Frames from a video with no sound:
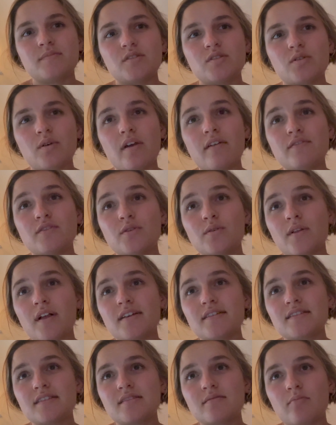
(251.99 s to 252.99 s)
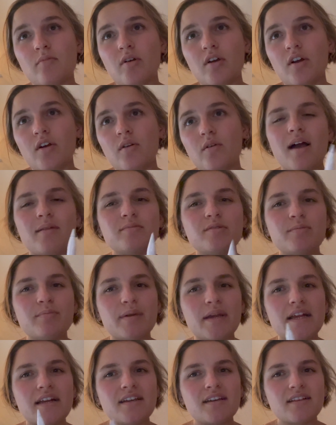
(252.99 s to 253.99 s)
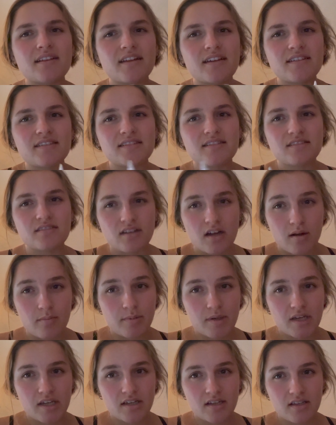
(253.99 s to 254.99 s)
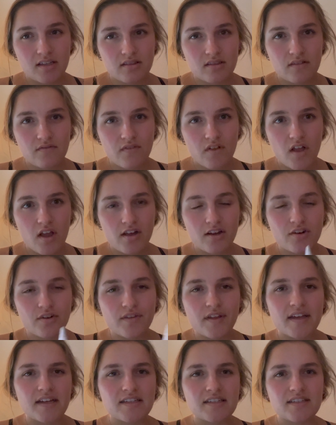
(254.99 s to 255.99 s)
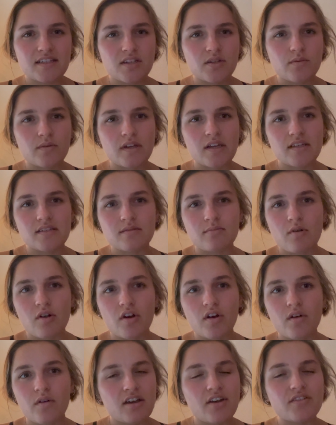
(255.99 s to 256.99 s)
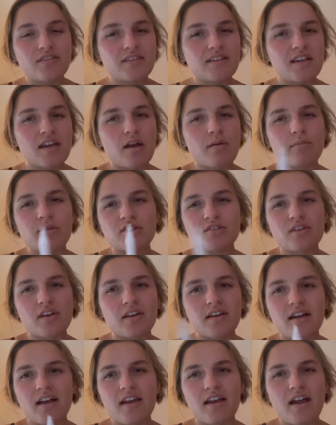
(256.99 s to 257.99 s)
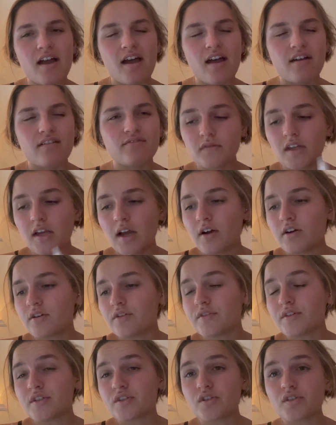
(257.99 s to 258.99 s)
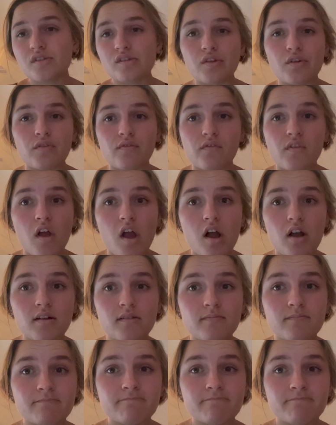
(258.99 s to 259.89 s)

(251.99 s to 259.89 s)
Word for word: So I have two classes tomorrow. I'm debating like stopping the vlog or like continuing it tomorrow. I'll see how much like I have. Oh no, this is just a little vlog.